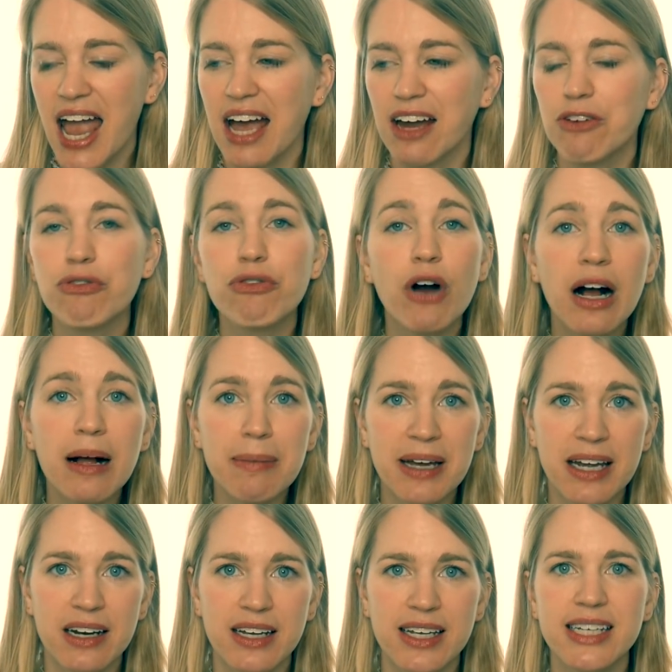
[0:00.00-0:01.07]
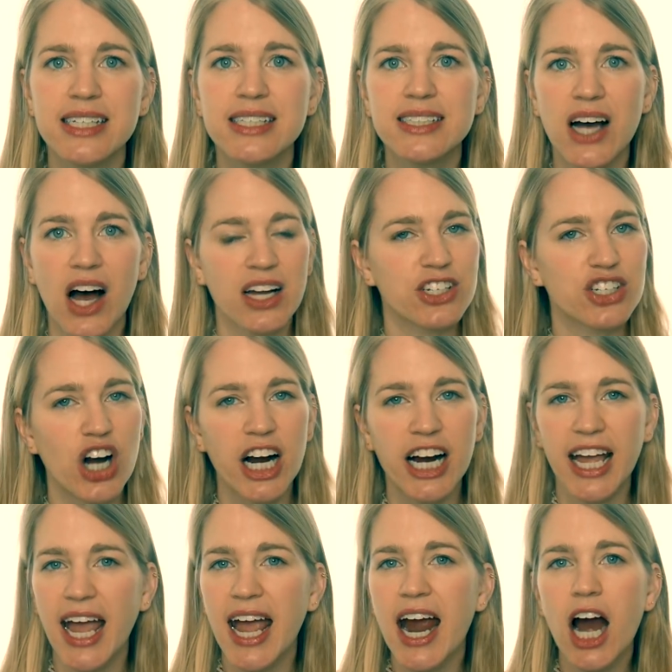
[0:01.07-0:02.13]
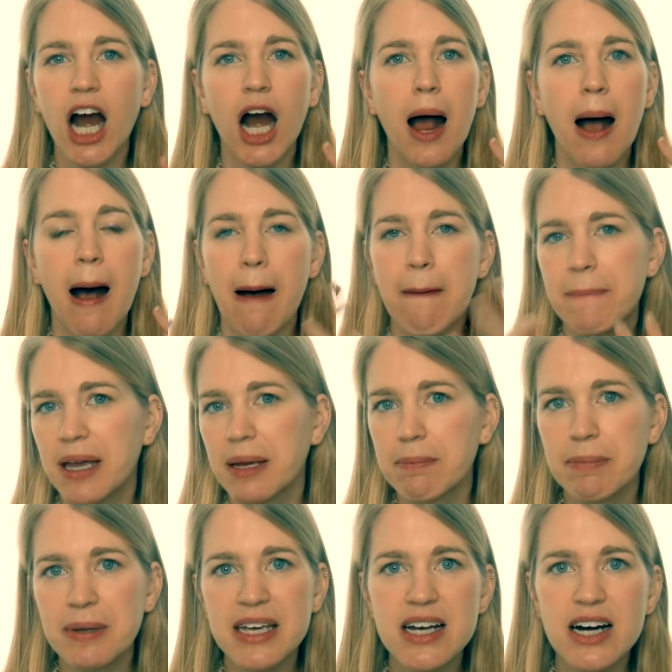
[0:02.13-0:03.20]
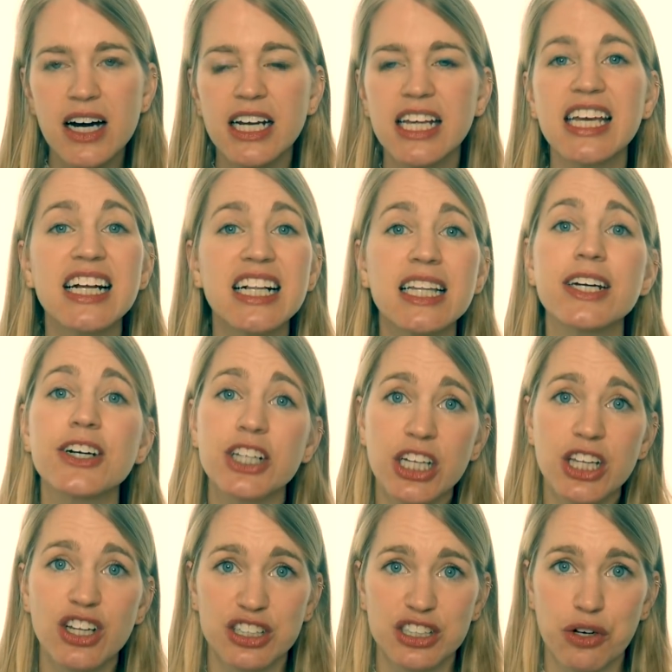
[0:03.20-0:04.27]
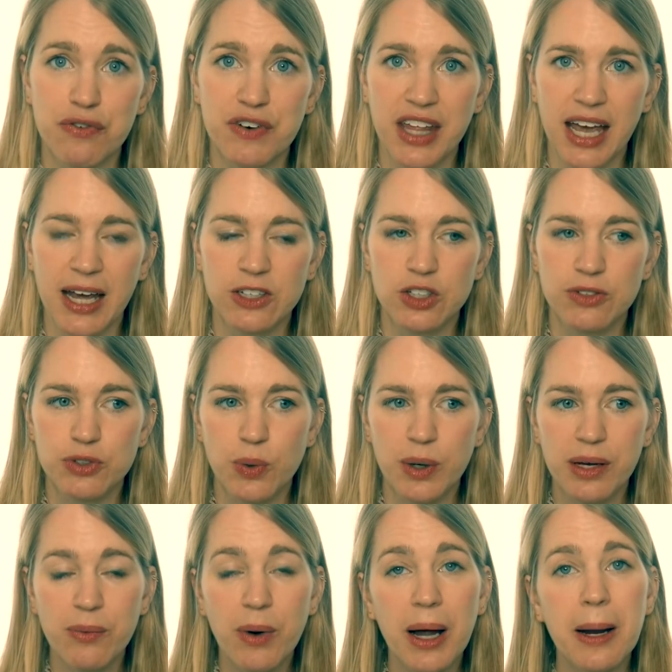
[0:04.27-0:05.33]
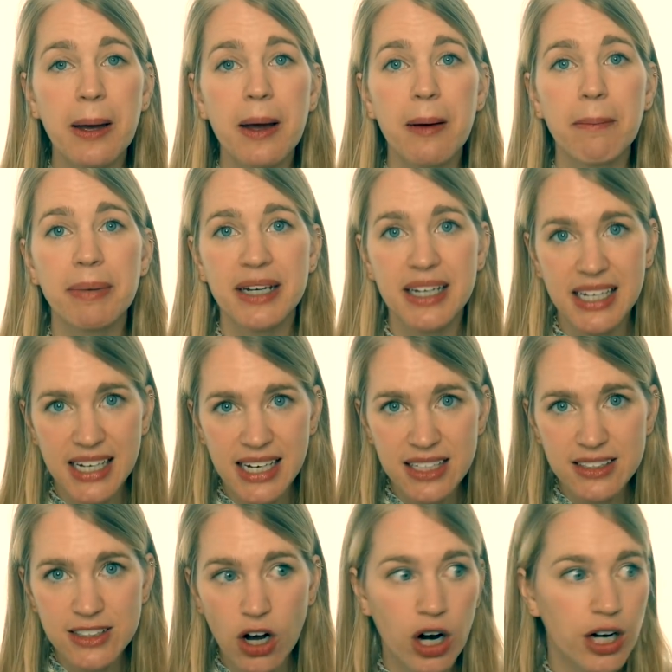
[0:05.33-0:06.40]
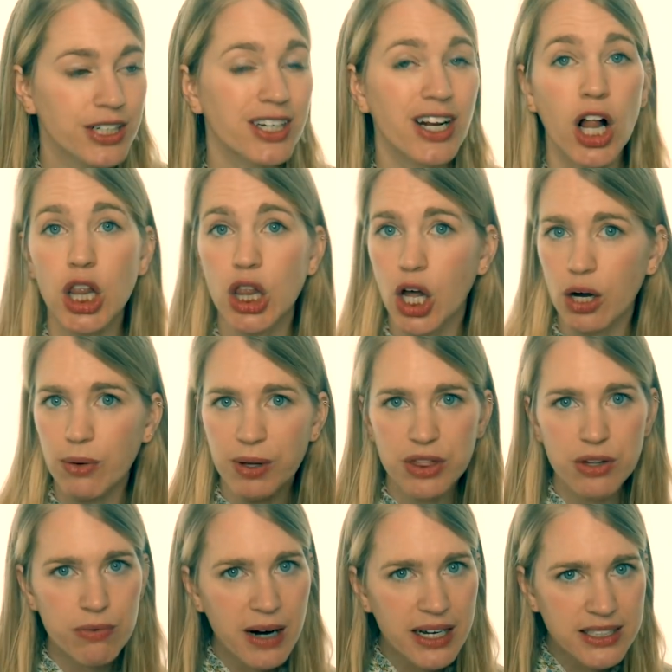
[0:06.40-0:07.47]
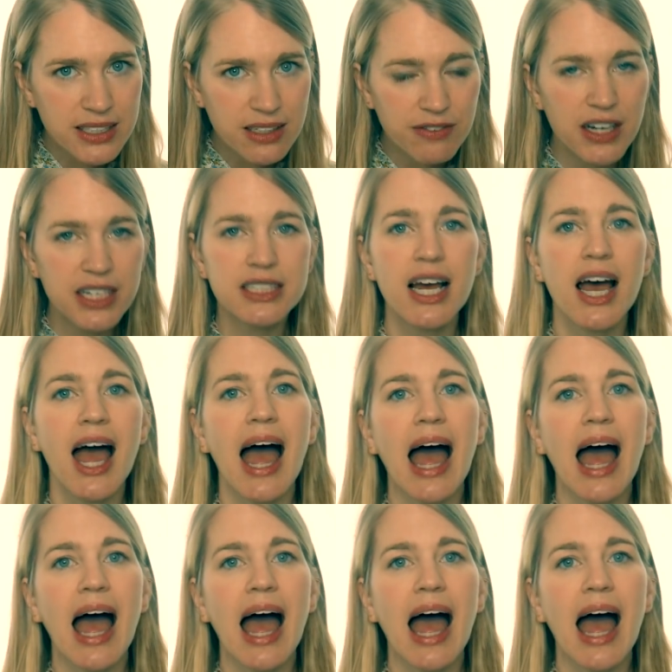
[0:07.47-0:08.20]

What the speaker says: And Robin, he's got dark hair, a big beard. He clearly looks over the age of 21. But he gets carded along with the rest of us